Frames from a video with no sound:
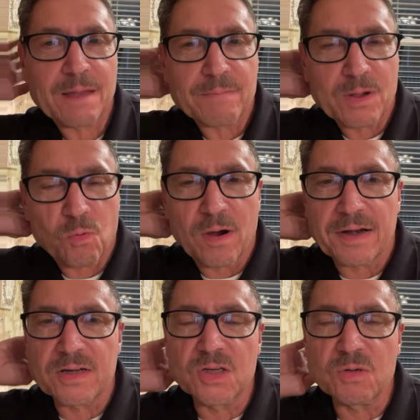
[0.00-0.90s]
But we're
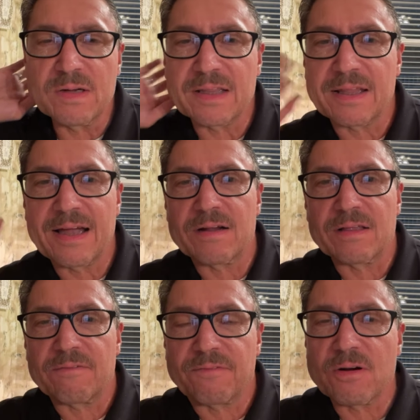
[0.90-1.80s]
going to do it there
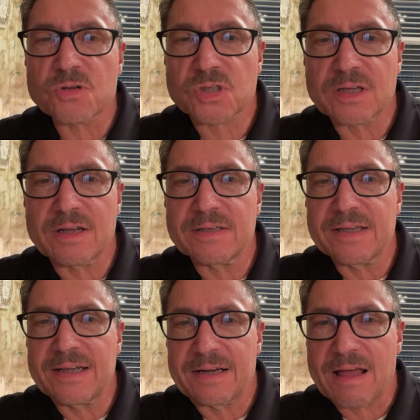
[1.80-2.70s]
the first
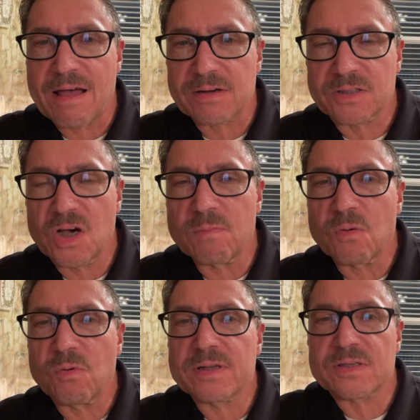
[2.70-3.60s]
Sunday in October,
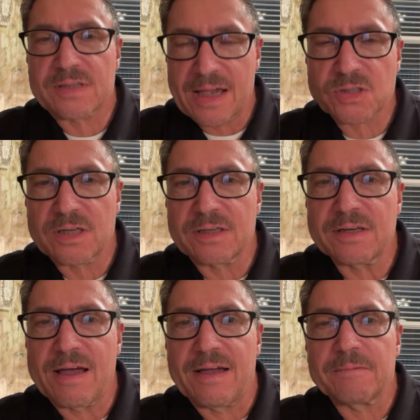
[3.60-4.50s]
which is next Sunday
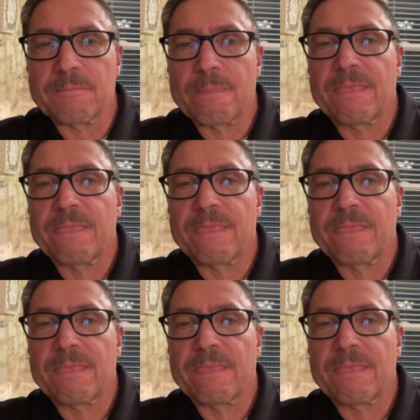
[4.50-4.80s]
night